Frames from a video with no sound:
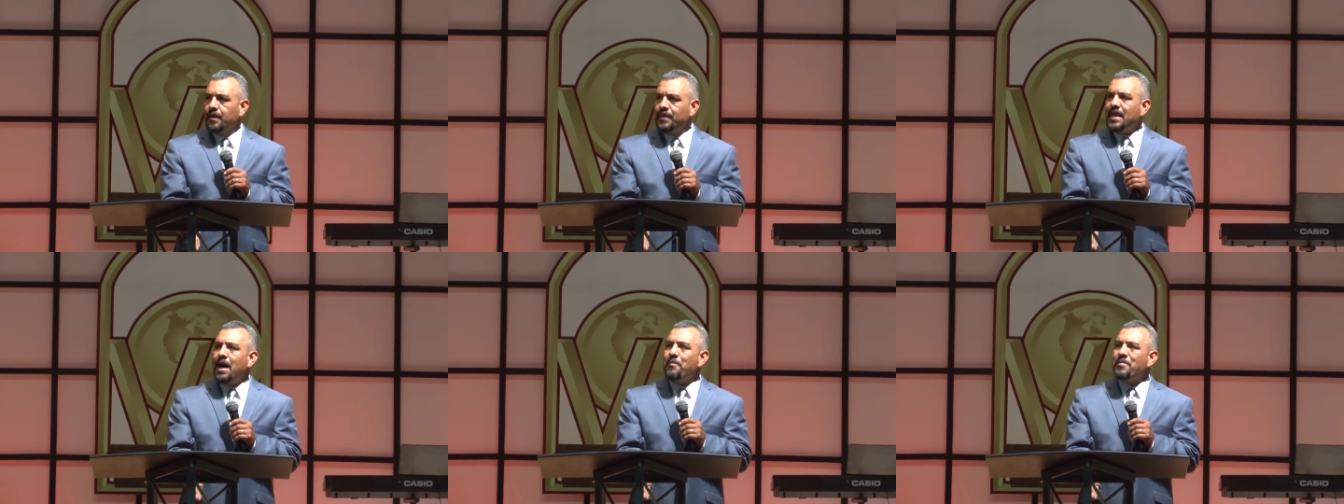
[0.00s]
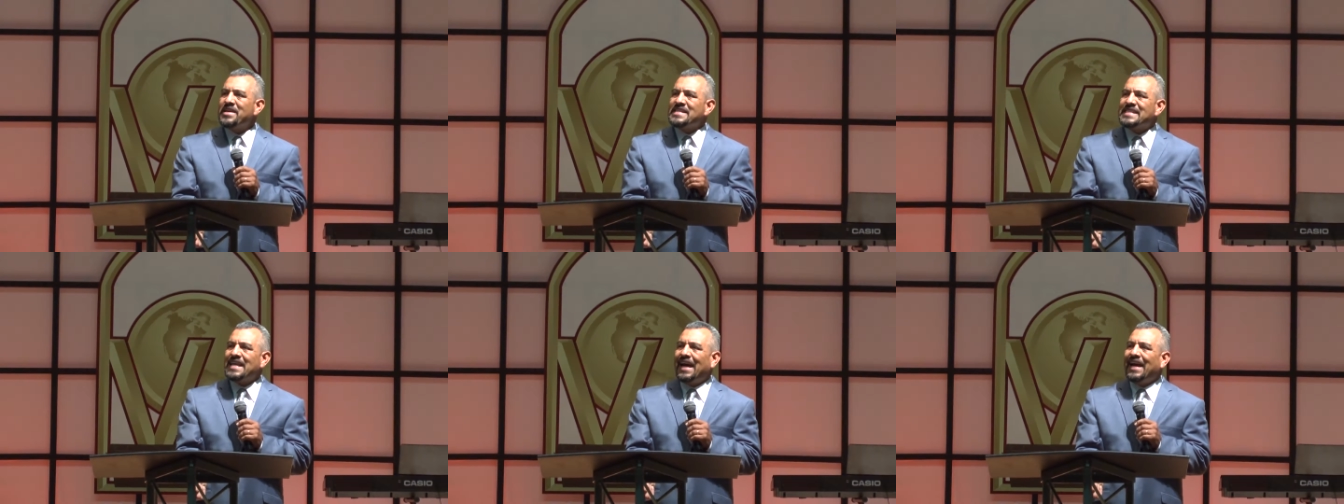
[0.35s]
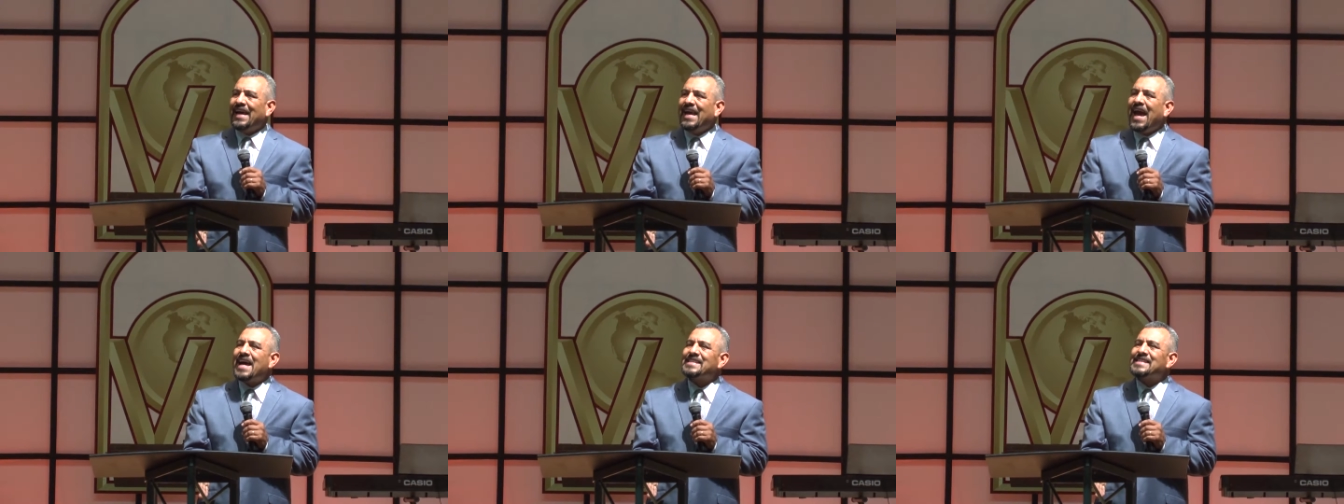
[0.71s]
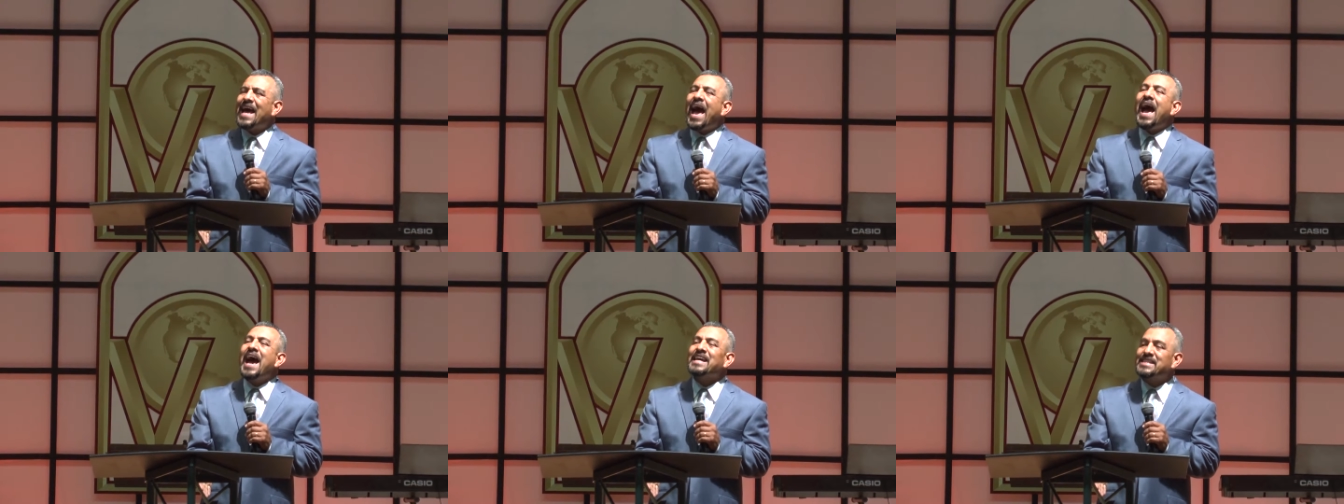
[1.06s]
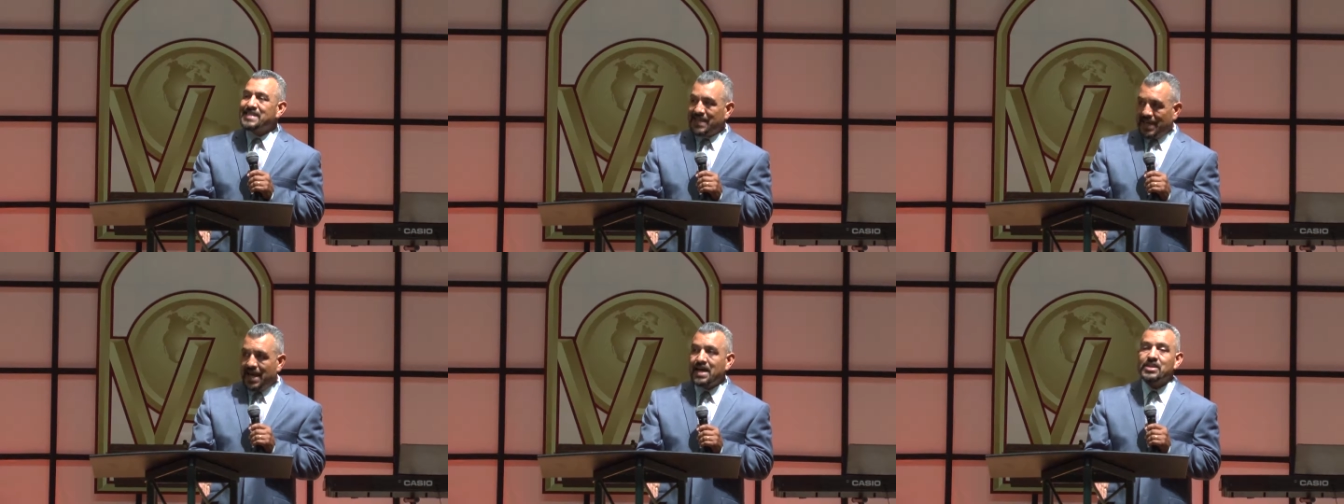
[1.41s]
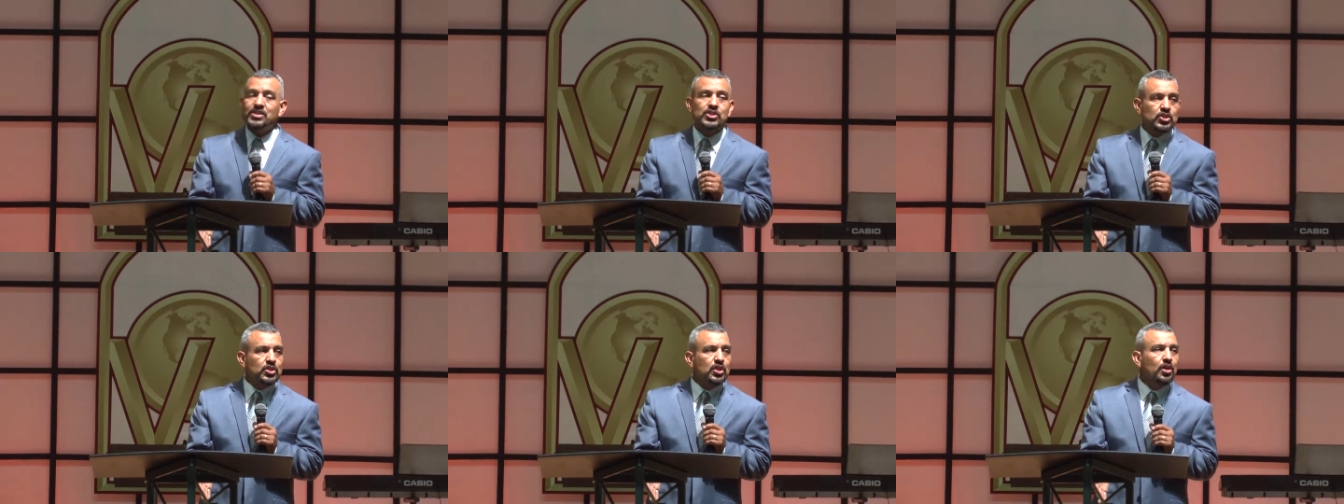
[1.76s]
that means that He has
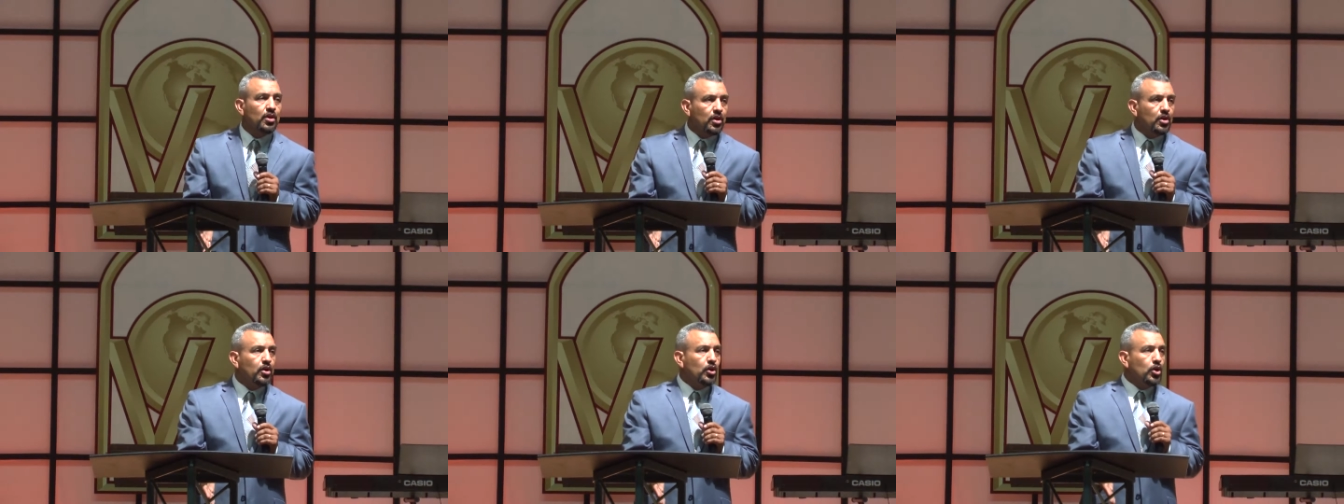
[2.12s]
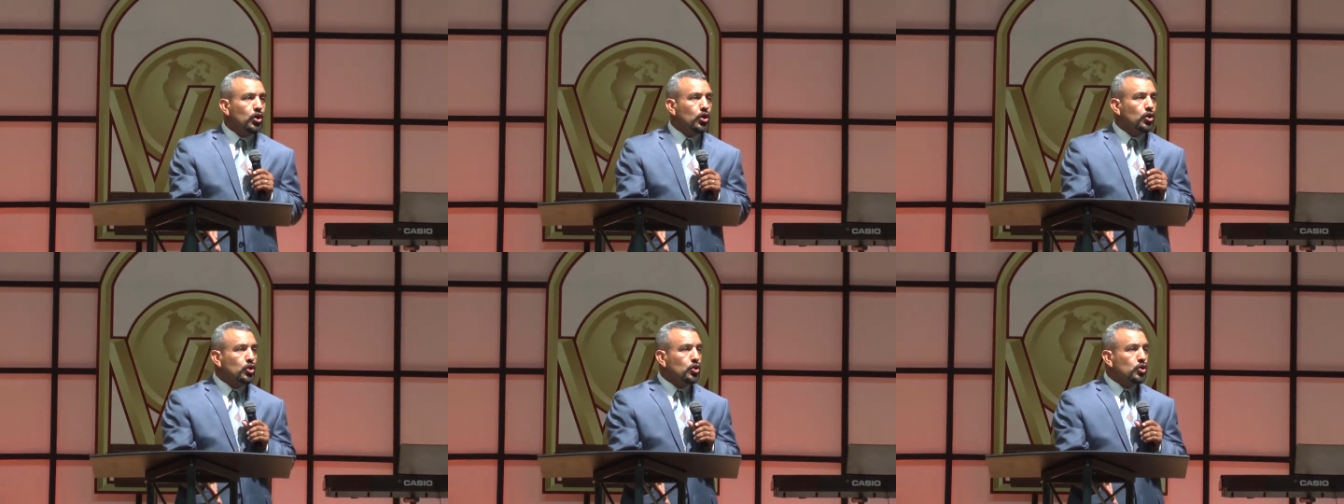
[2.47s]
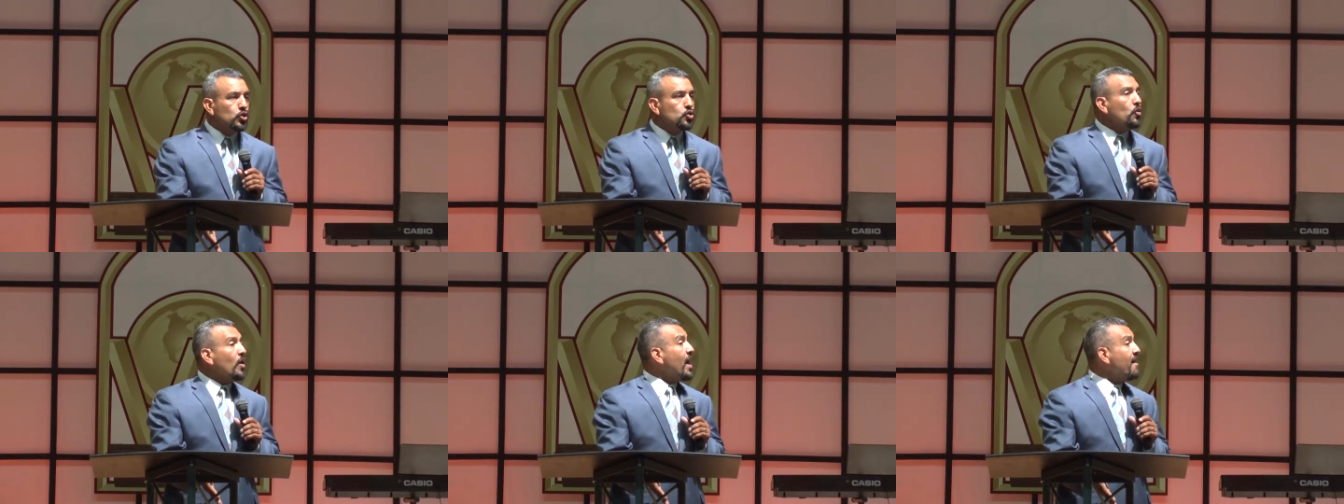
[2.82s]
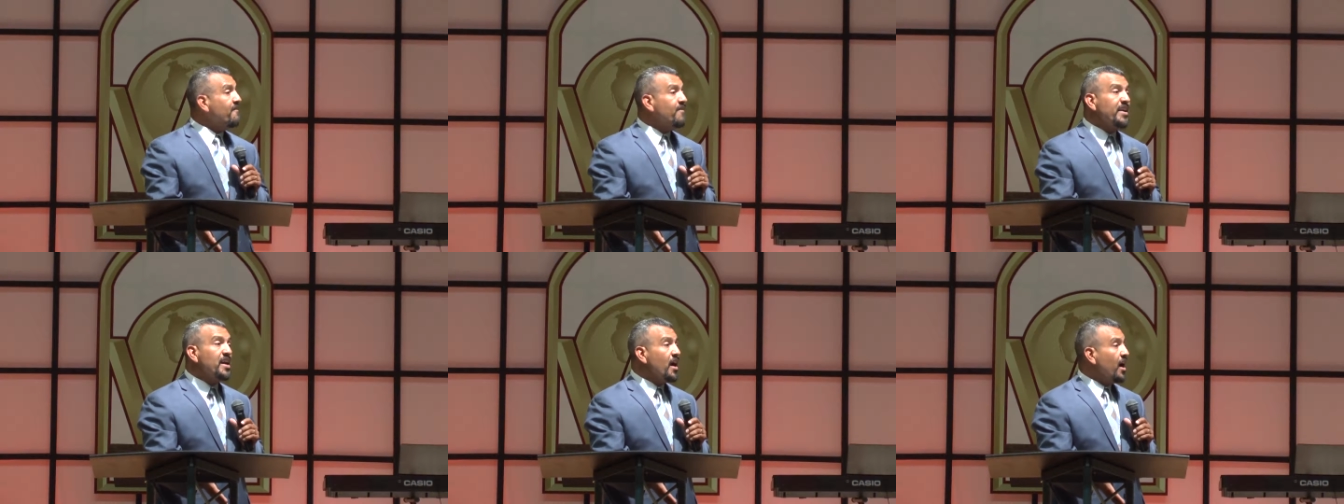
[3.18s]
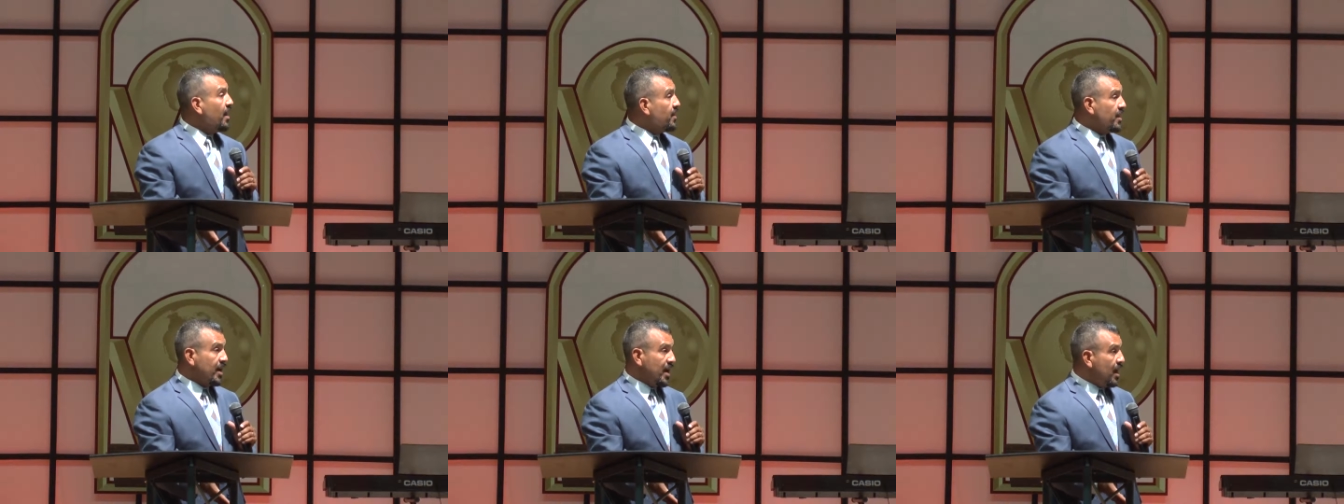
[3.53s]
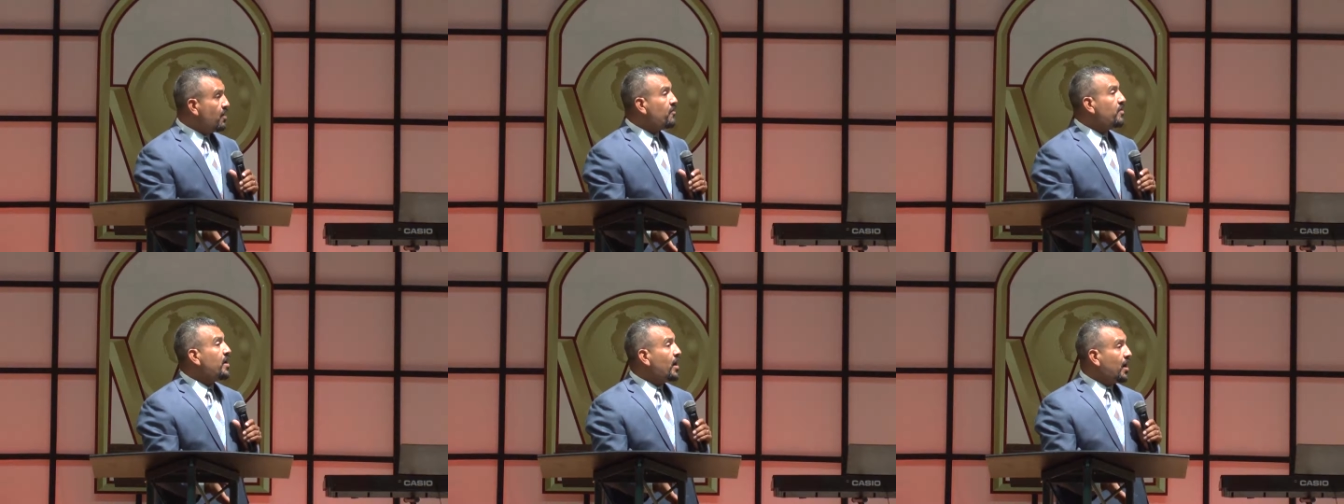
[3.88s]
access to every other
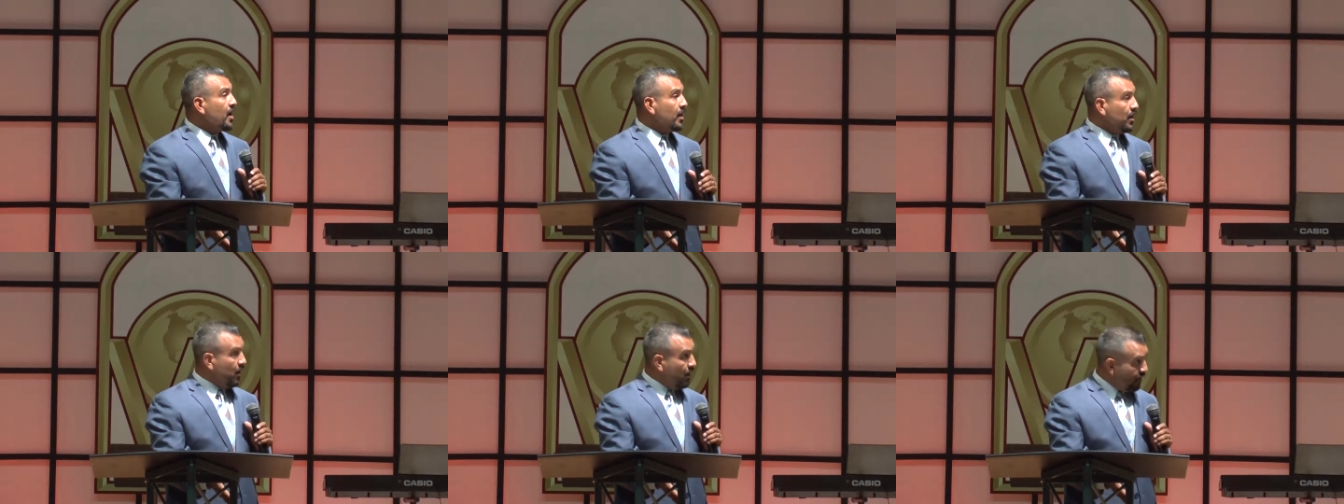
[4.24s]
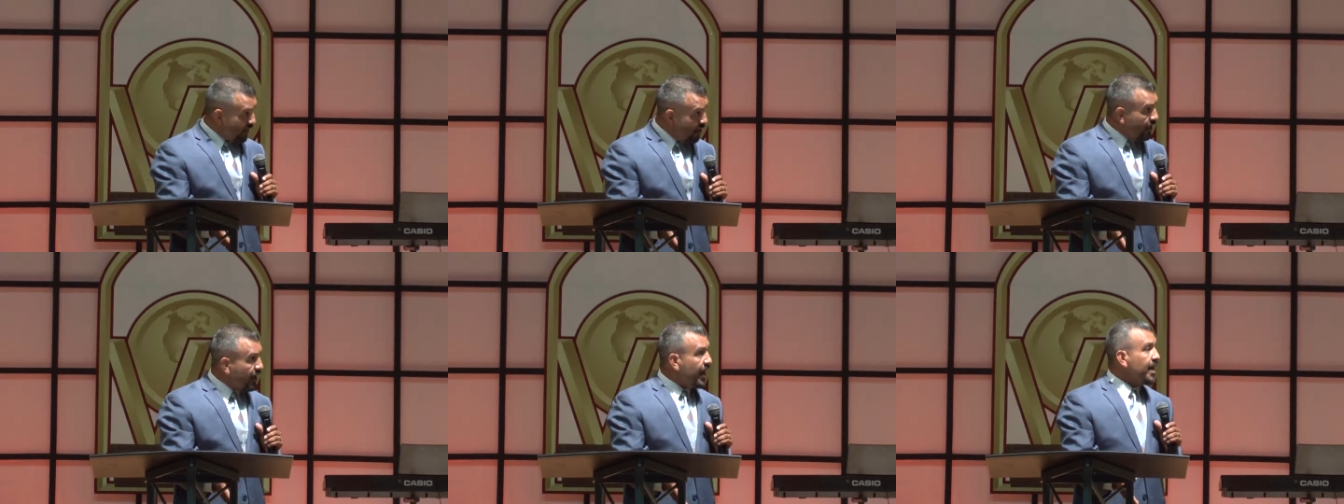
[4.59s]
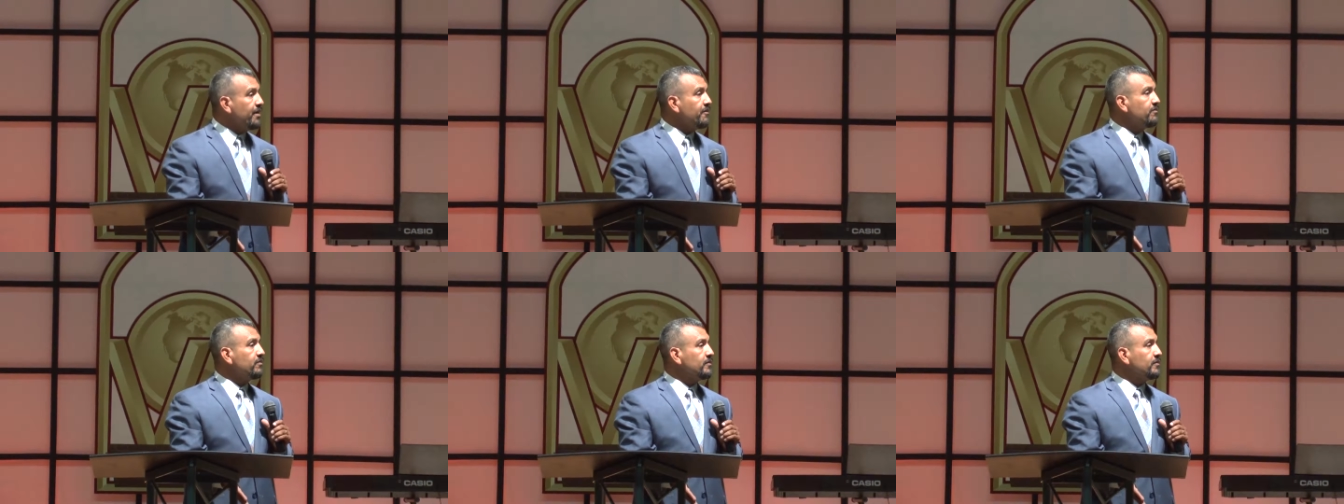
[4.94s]
area of your life.